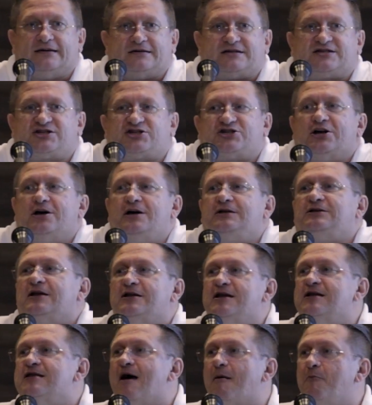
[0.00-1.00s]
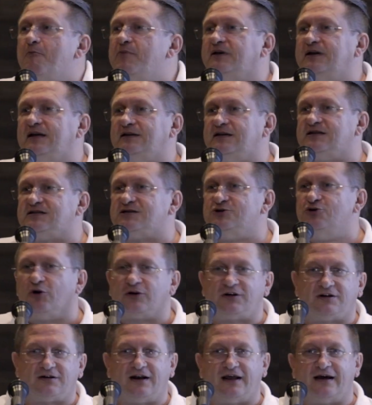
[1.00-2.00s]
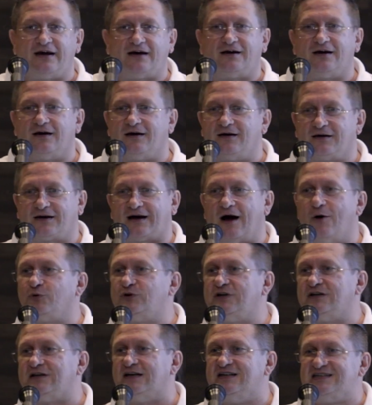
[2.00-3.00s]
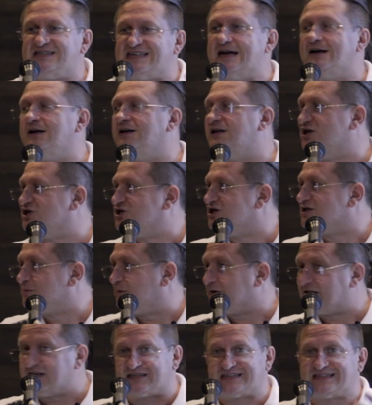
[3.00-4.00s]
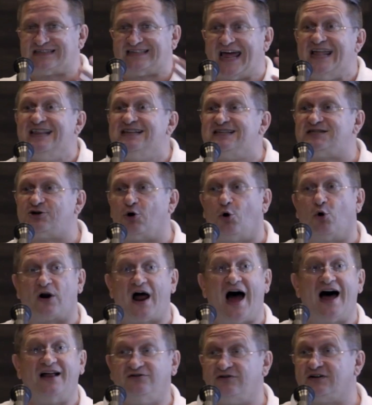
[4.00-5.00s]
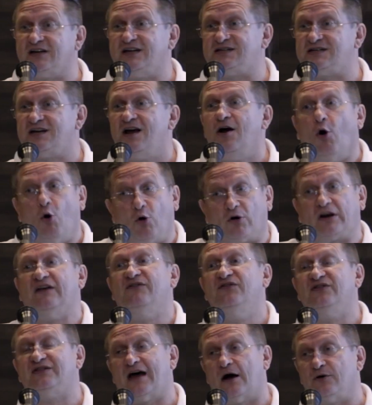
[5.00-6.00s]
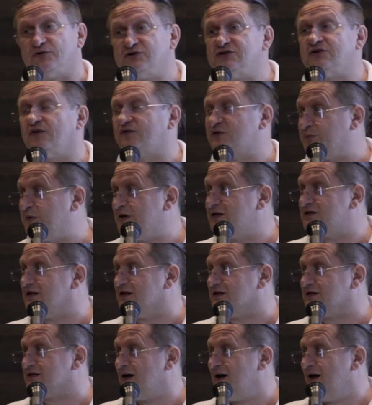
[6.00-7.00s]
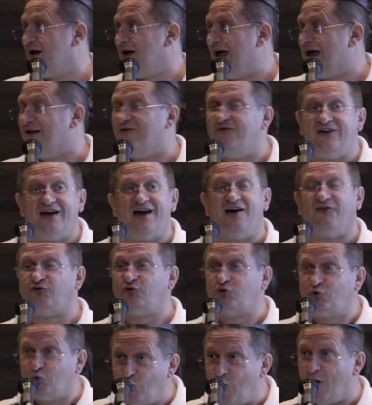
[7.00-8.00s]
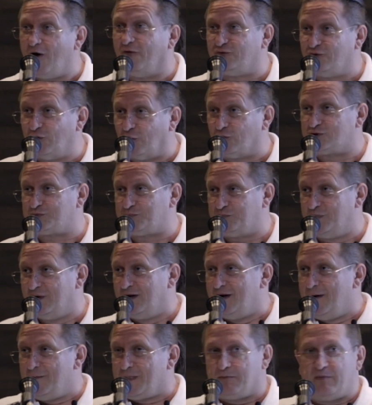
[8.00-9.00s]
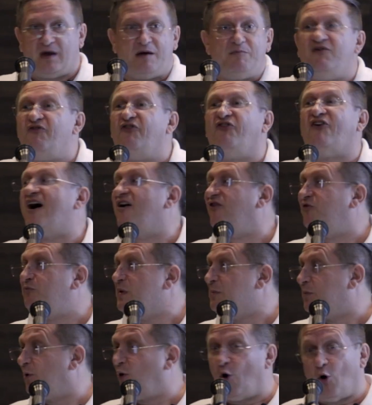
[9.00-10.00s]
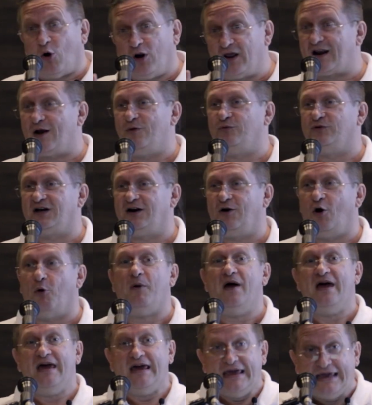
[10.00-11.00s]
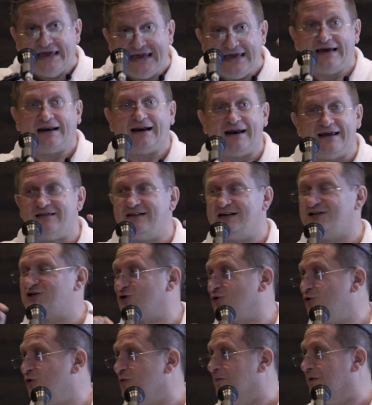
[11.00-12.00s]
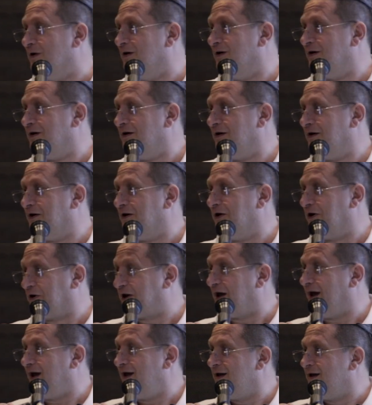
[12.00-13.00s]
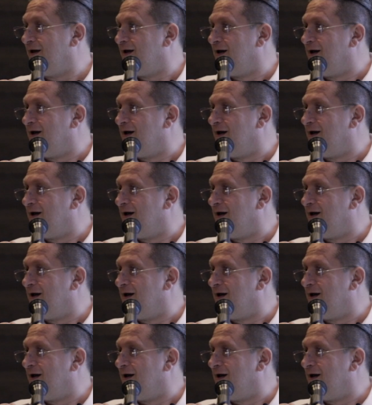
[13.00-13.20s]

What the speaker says: certain number that is not counted in single digits, but it's tens or hundreds or even thousands of species. And we have two of those, maybe 5 people all around the globe here in this room. Okay?